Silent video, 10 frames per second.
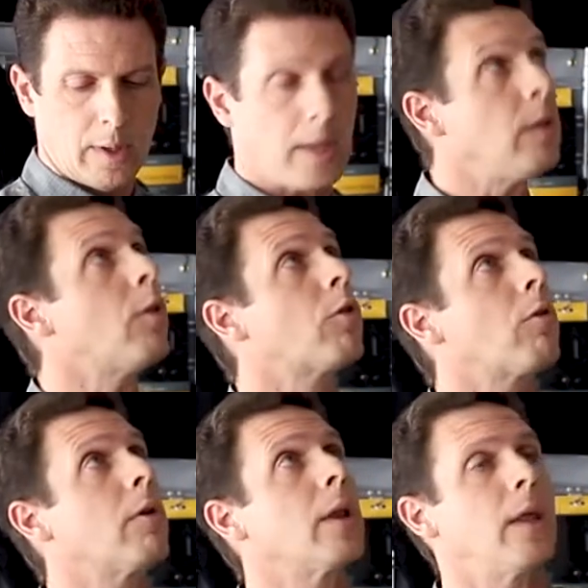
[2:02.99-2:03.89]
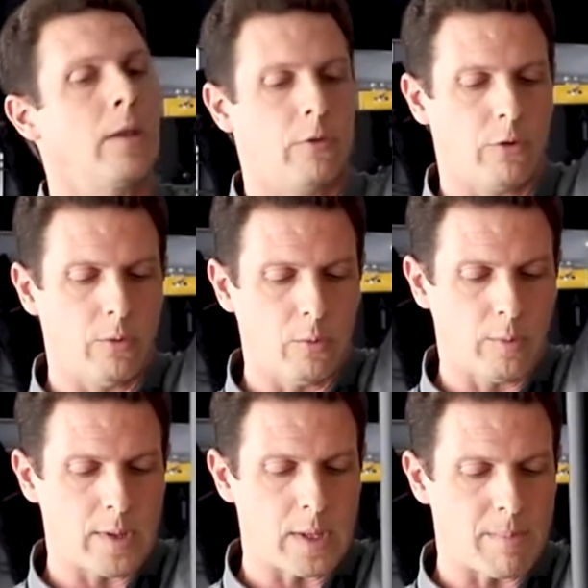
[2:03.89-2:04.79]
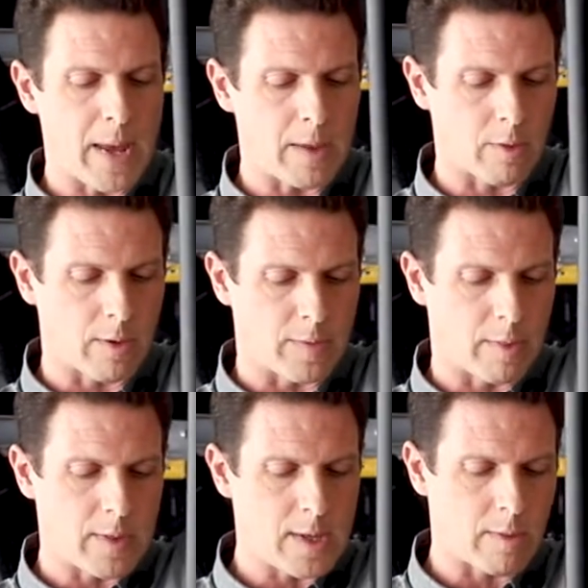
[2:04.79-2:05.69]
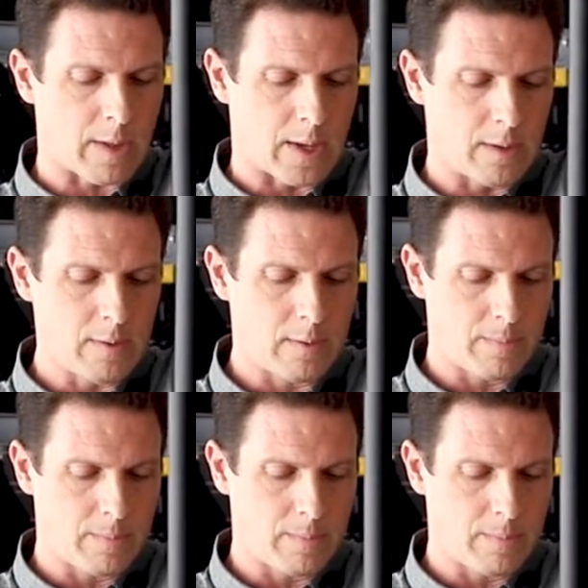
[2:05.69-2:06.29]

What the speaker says: insert it into the base of the C-stand,